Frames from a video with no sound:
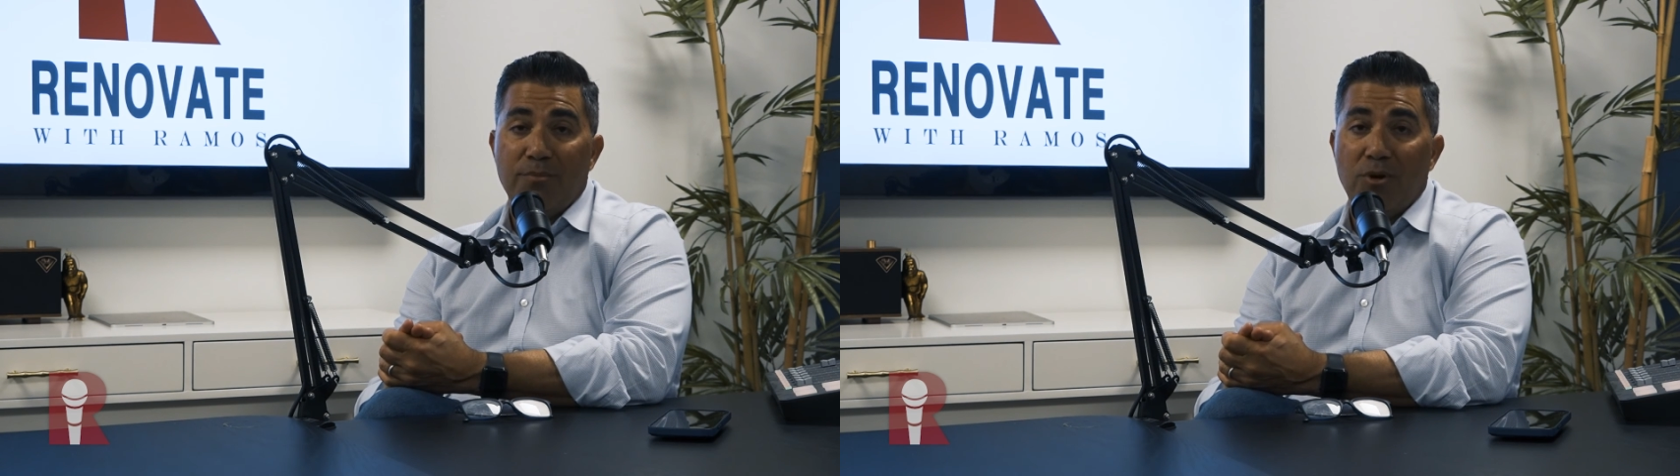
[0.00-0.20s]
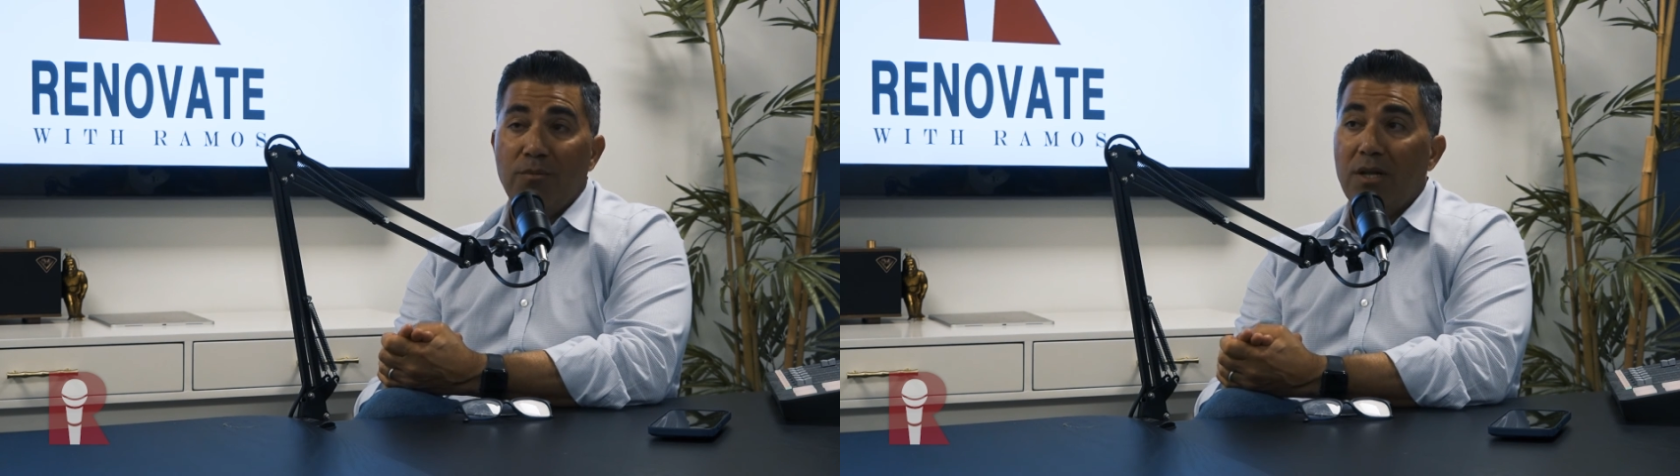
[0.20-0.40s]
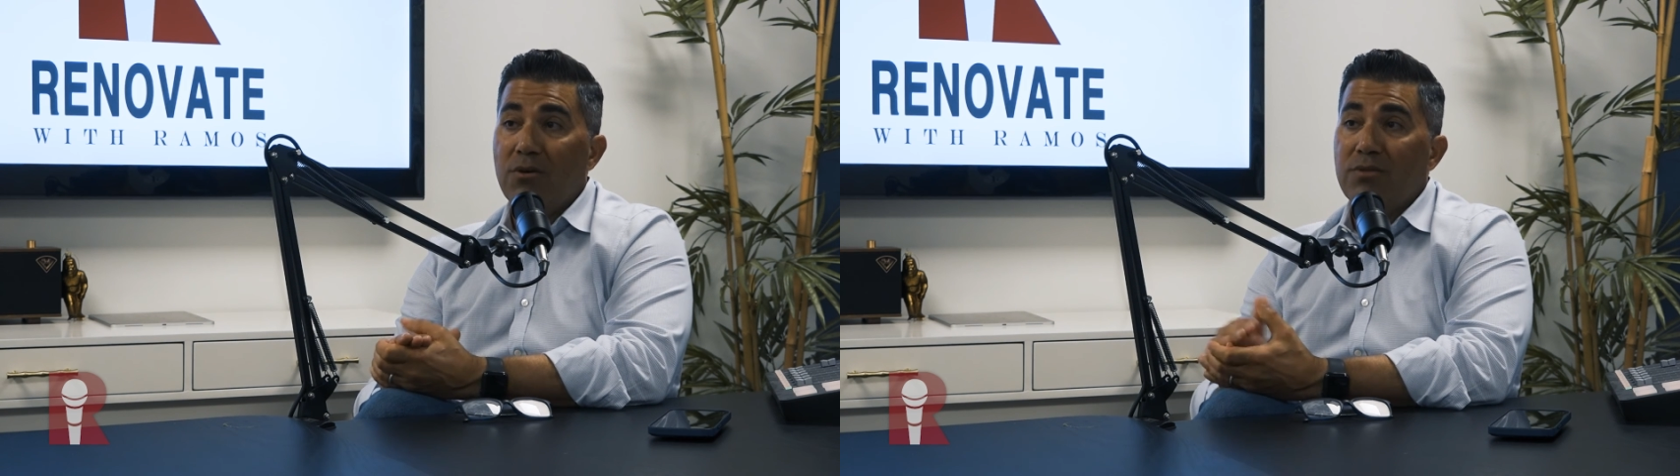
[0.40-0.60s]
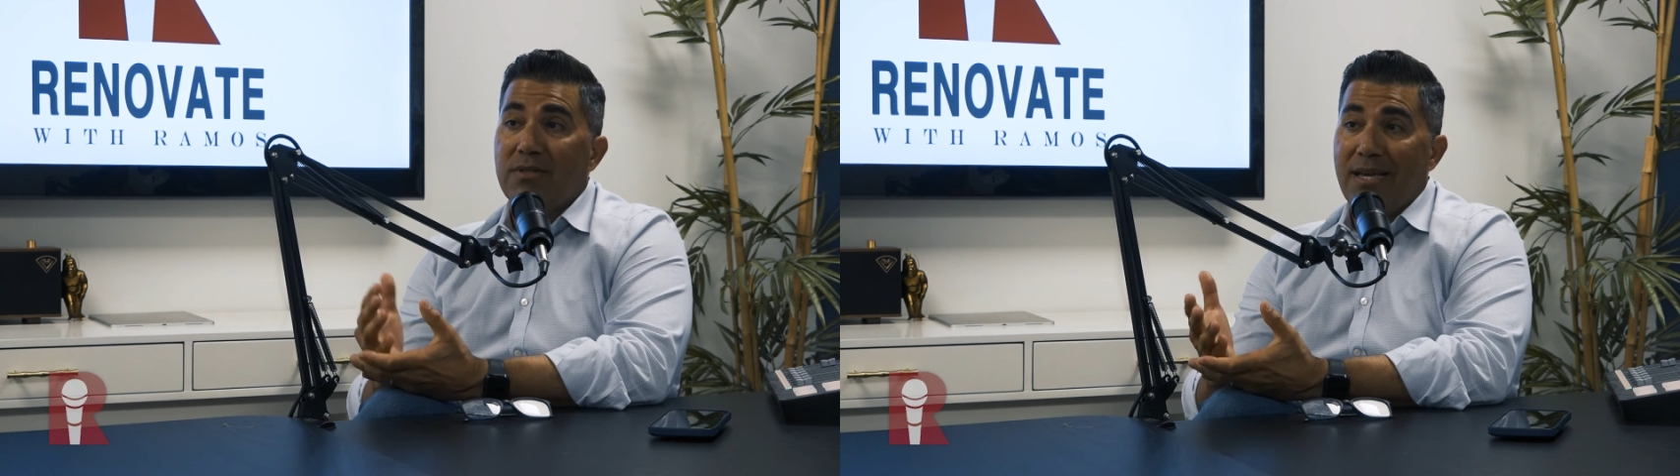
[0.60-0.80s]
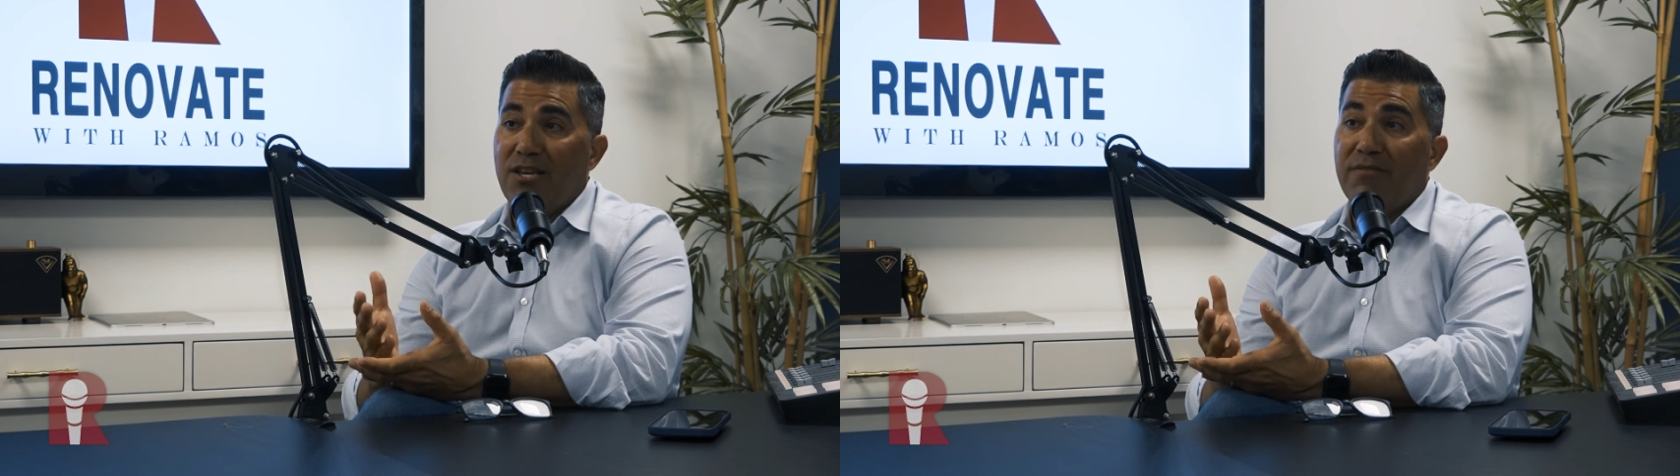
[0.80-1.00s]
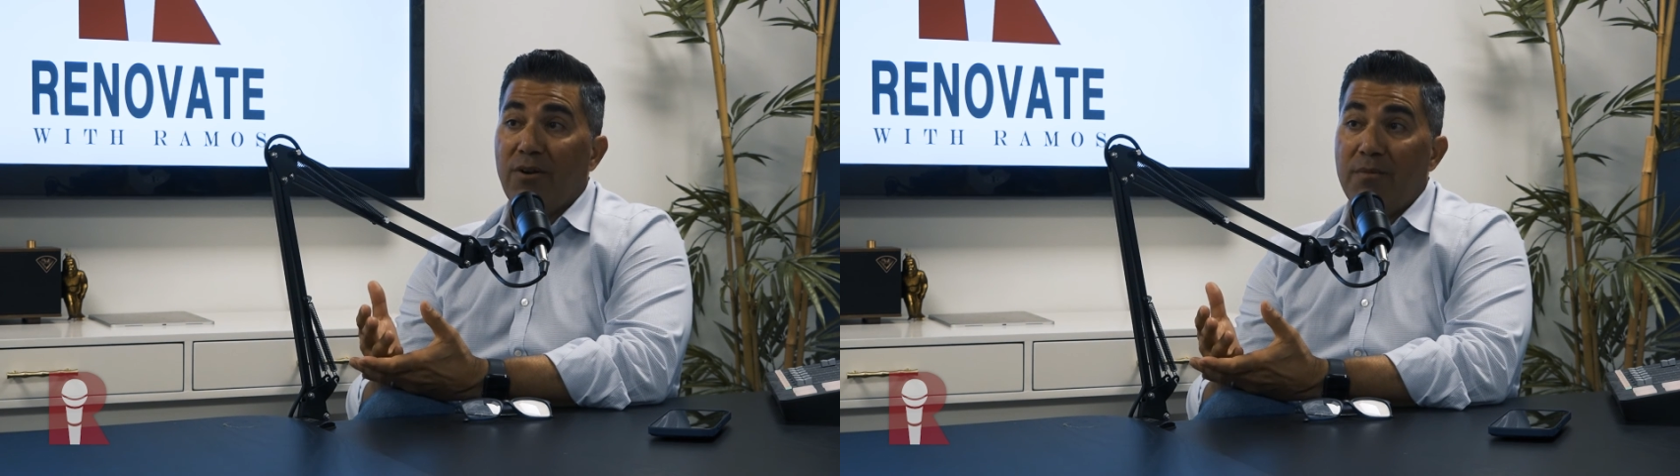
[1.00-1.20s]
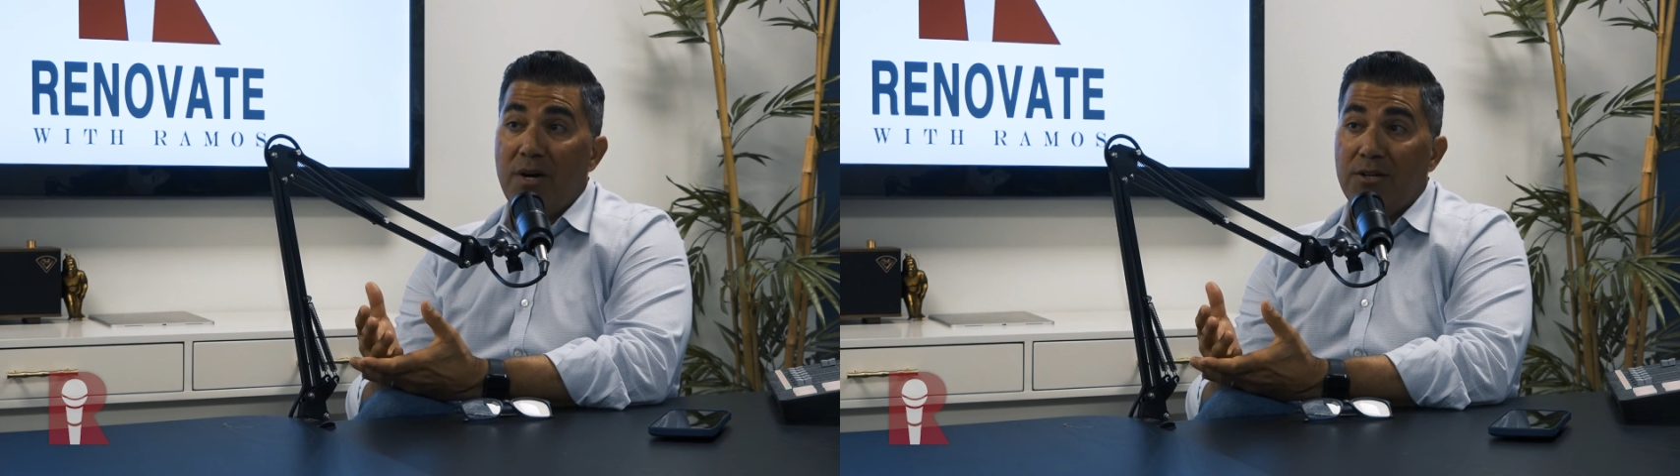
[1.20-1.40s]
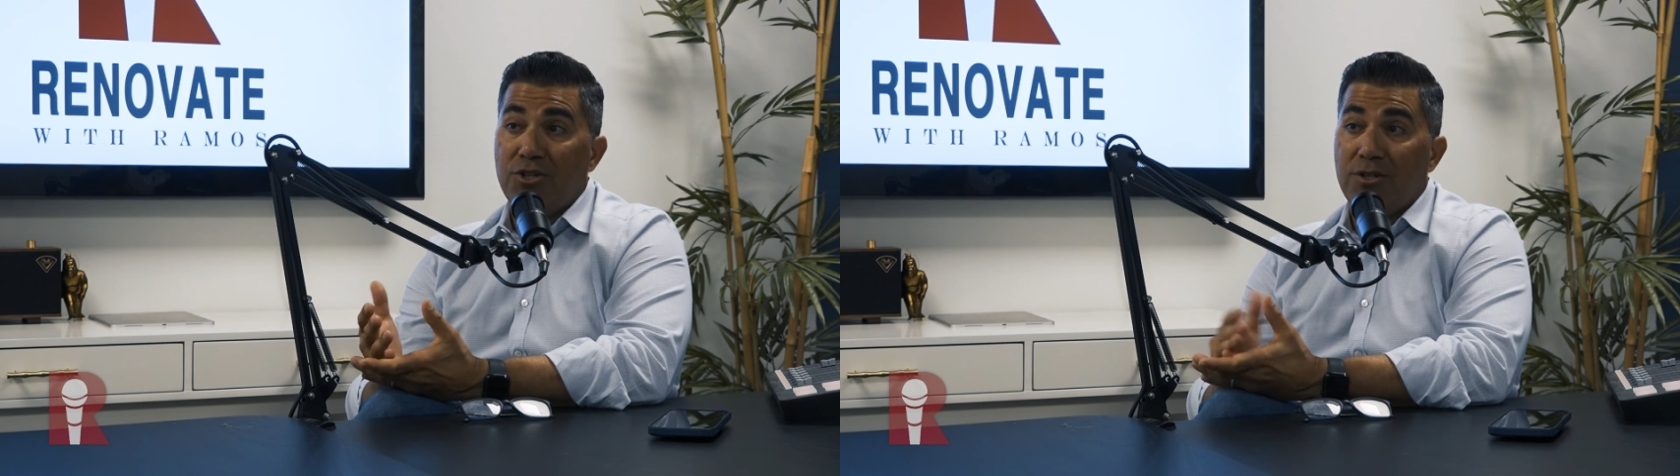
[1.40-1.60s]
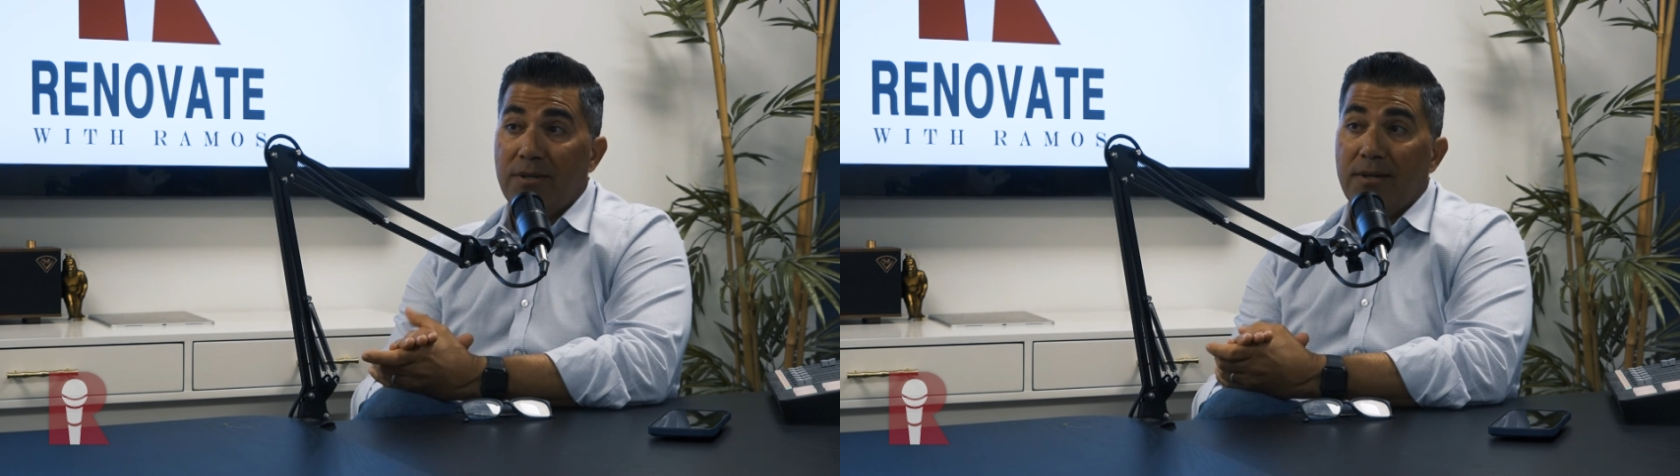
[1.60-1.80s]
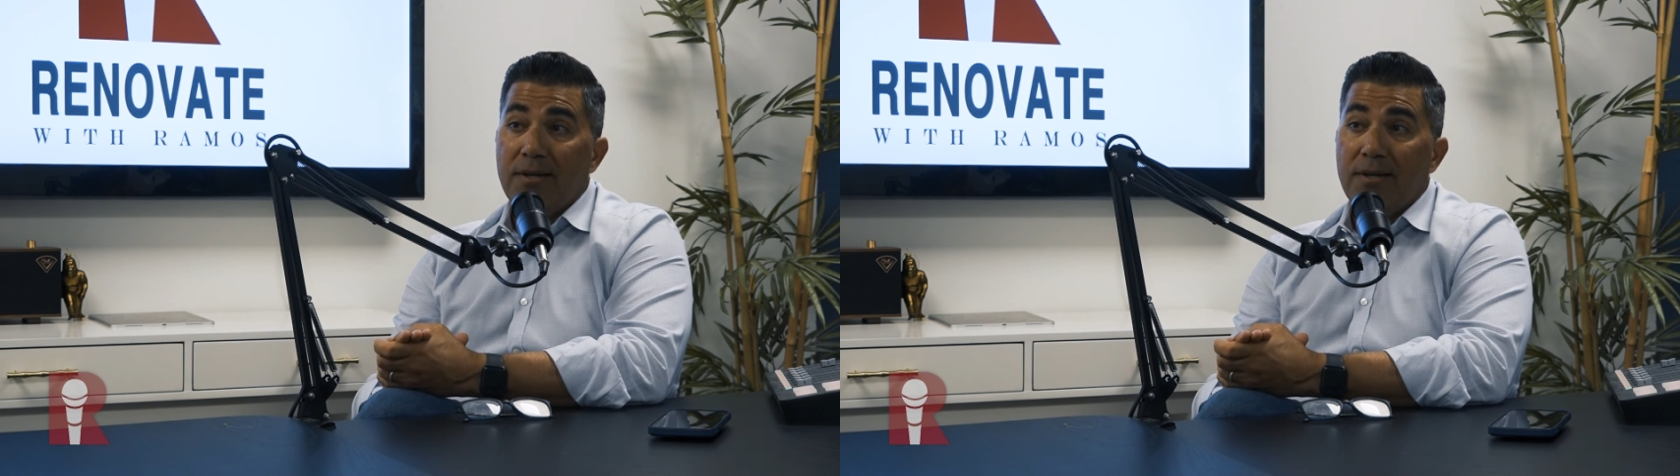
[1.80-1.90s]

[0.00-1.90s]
perm loans. Thank you very much.